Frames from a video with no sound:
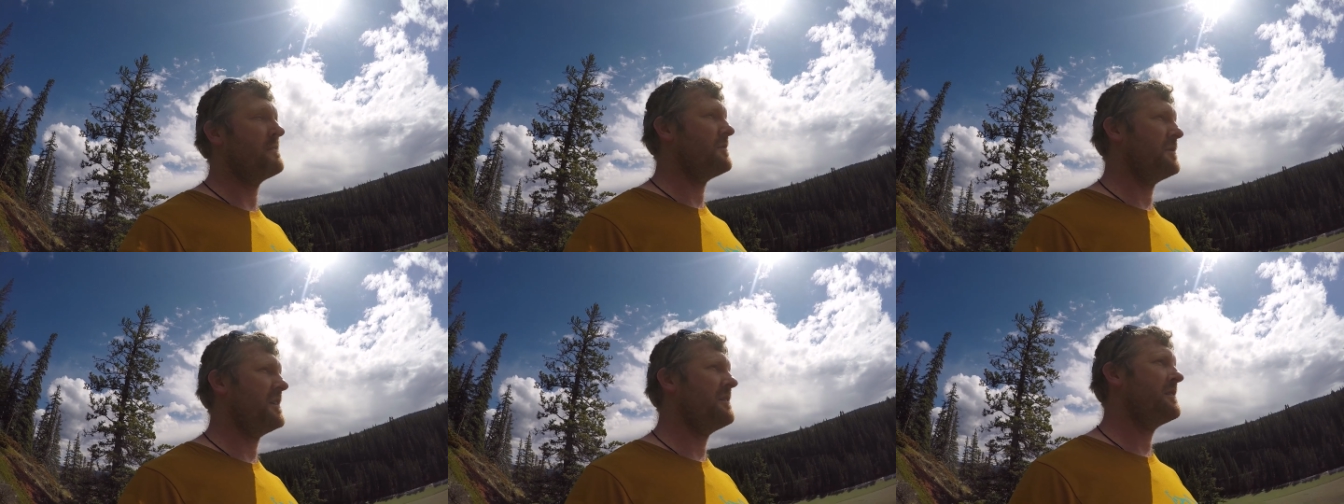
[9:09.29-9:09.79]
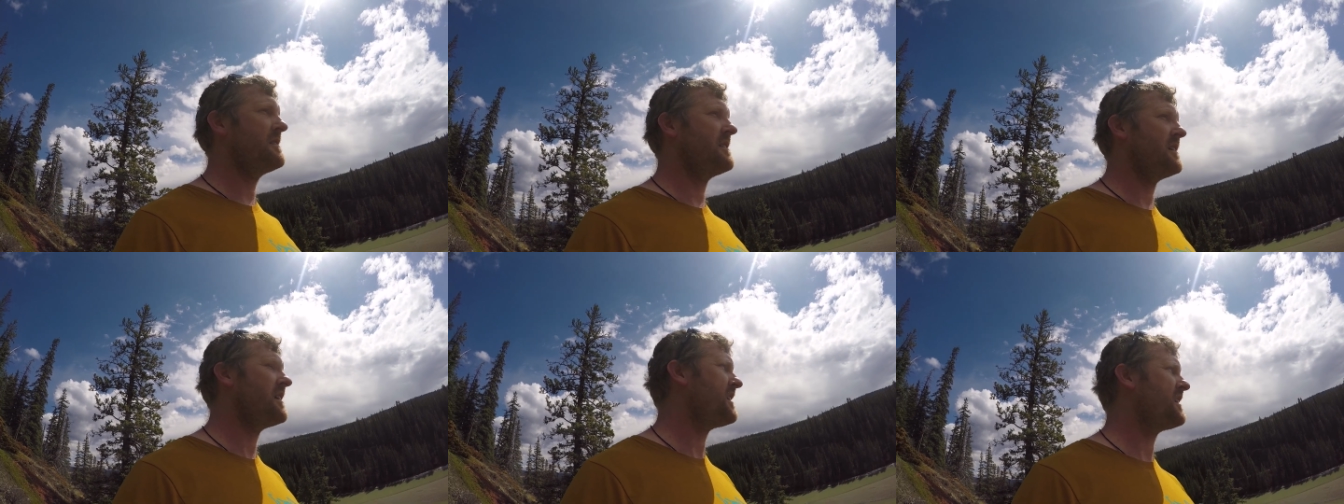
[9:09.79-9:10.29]
I'll be able
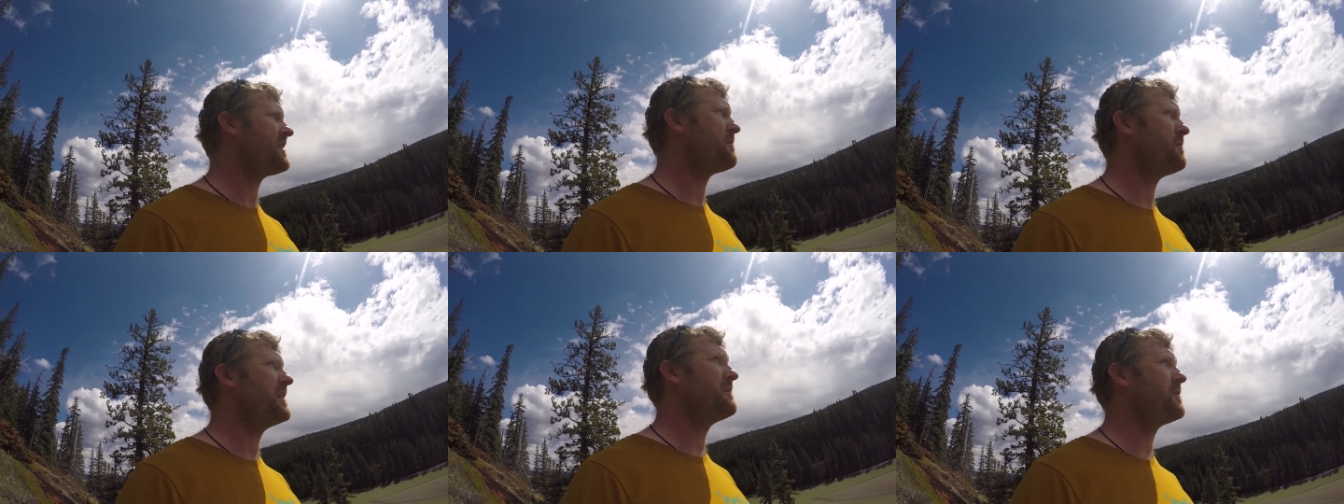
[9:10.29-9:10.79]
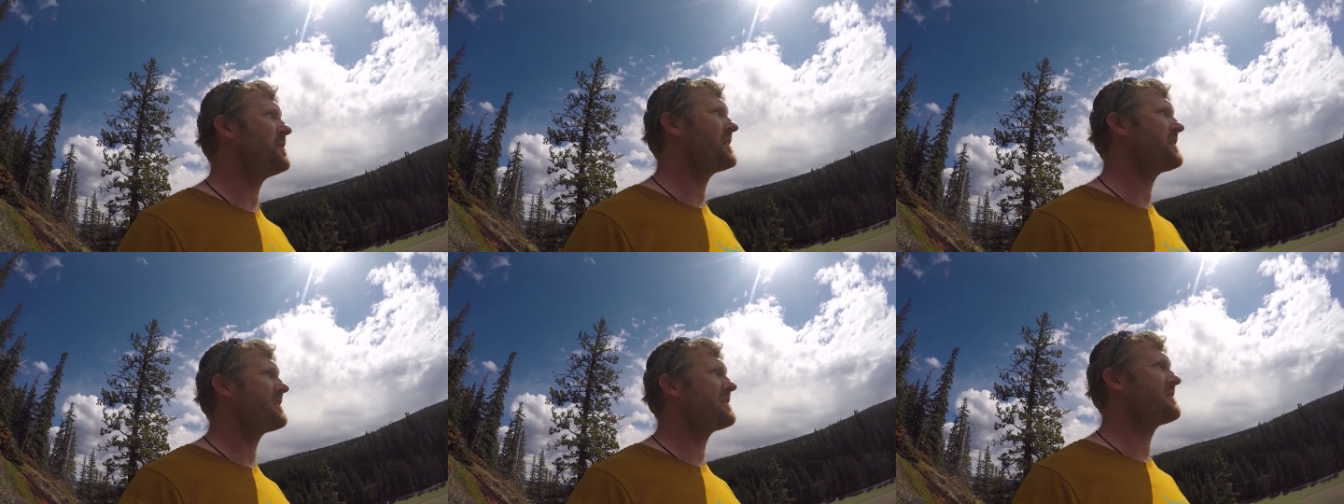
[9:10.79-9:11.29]
to
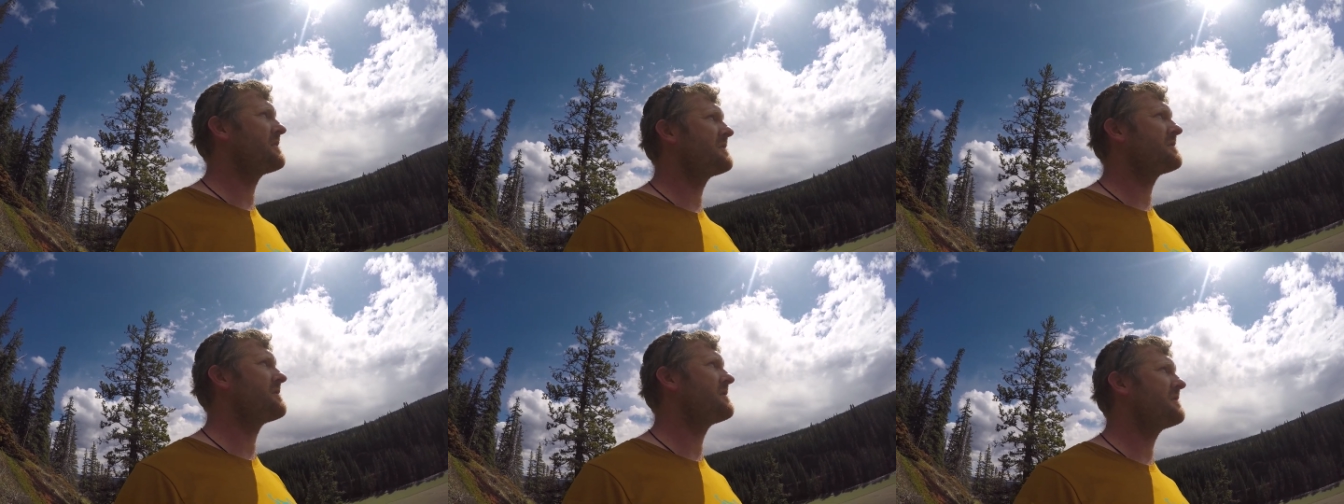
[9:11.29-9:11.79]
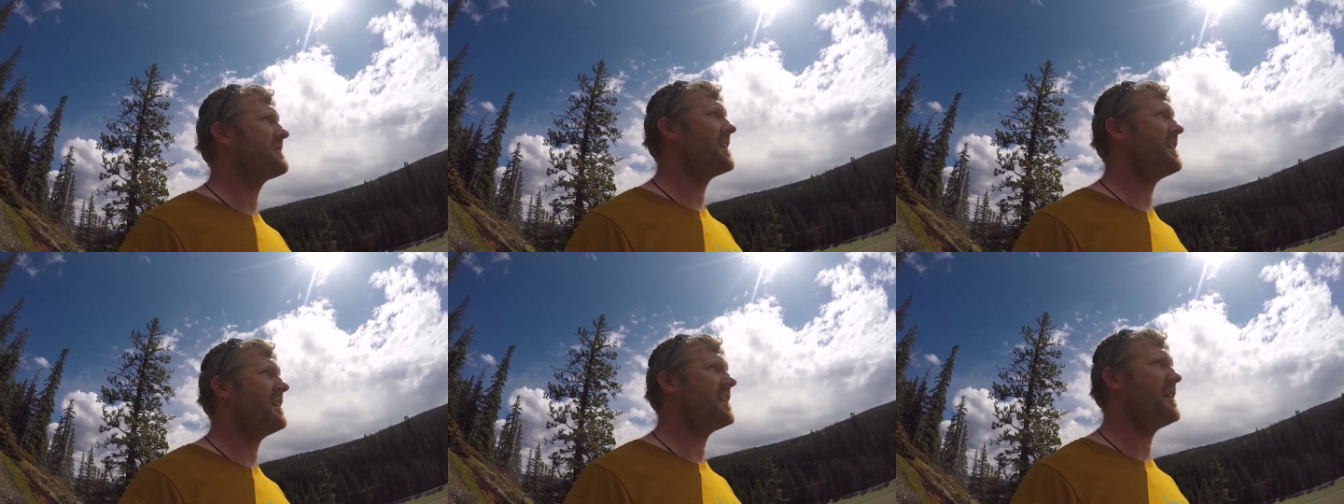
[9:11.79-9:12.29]
pinpoint
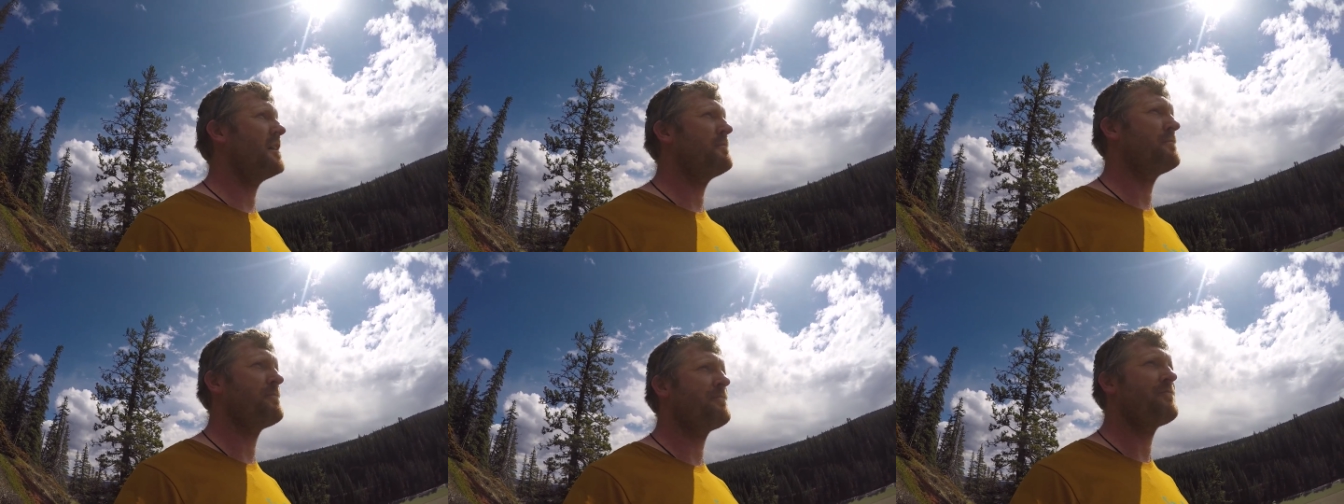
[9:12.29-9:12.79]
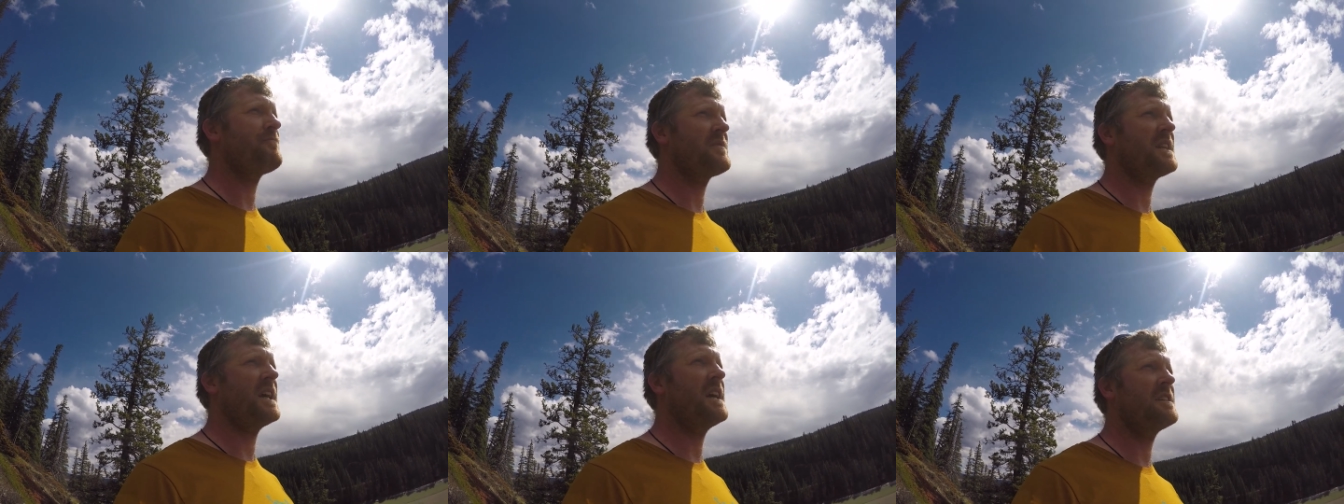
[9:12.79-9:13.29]
uh,
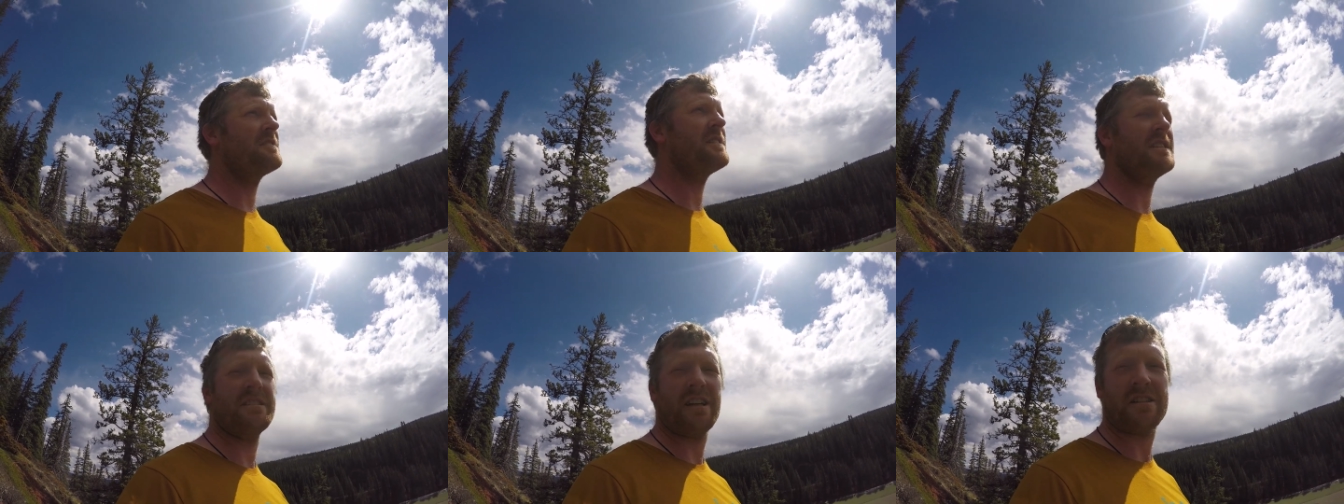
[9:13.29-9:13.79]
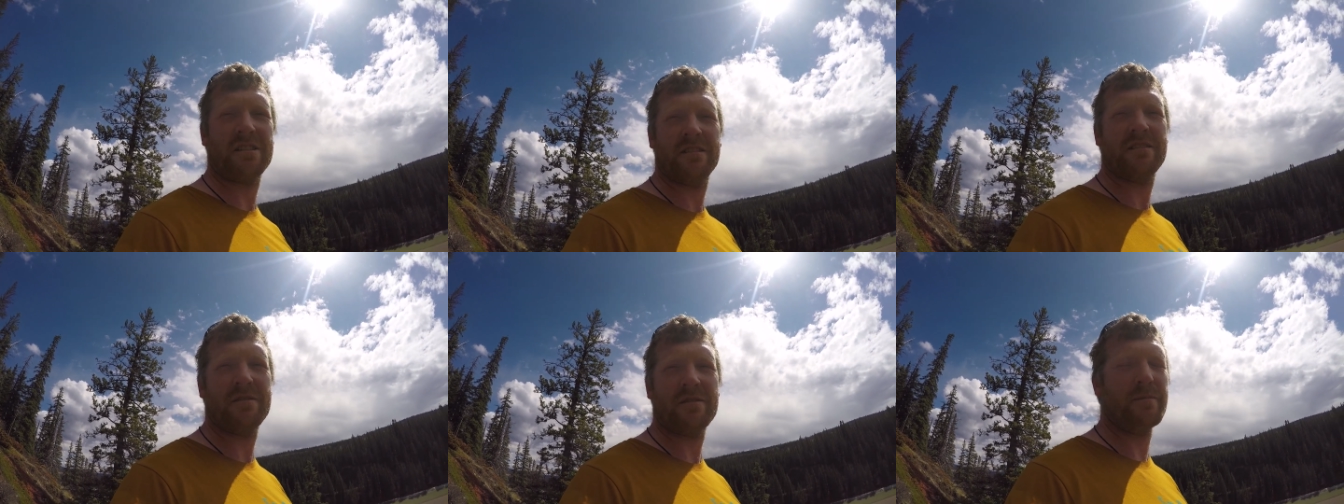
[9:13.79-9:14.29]
the age of this section
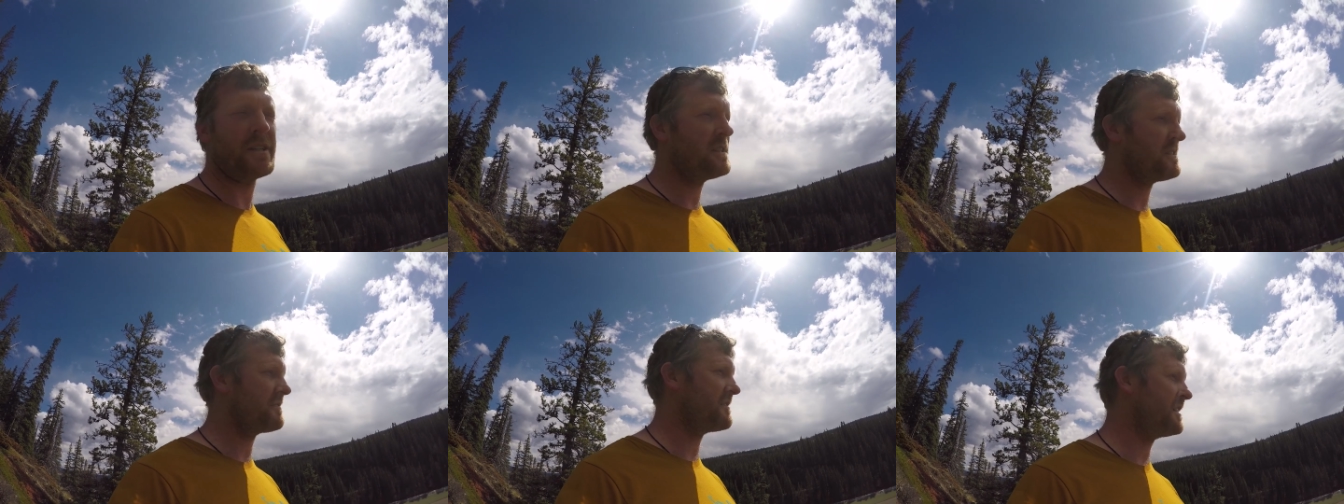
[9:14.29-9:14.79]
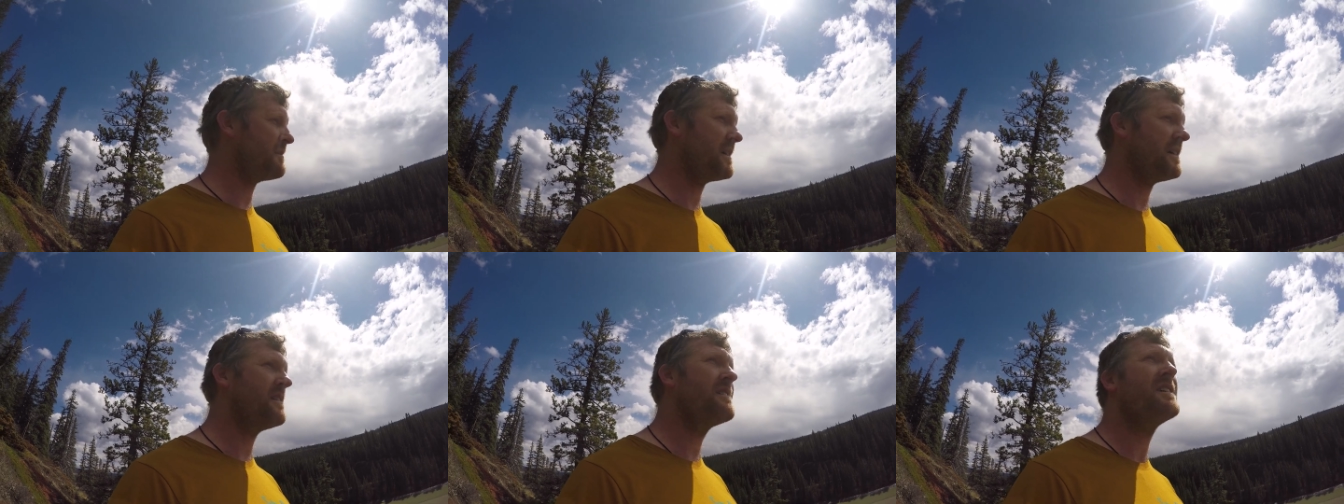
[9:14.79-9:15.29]
of the formation really
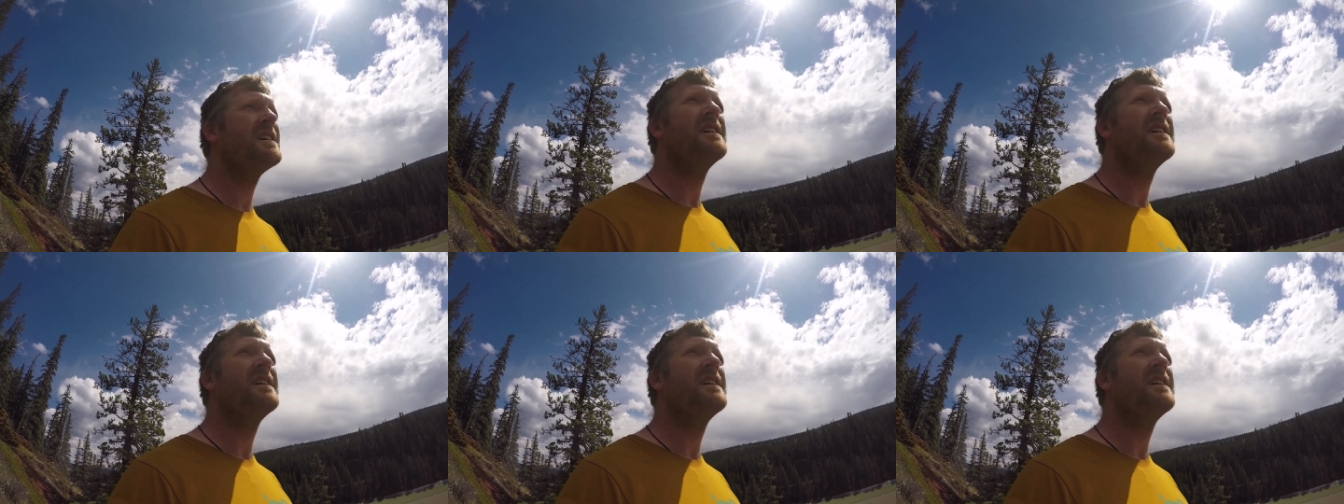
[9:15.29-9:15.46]
well.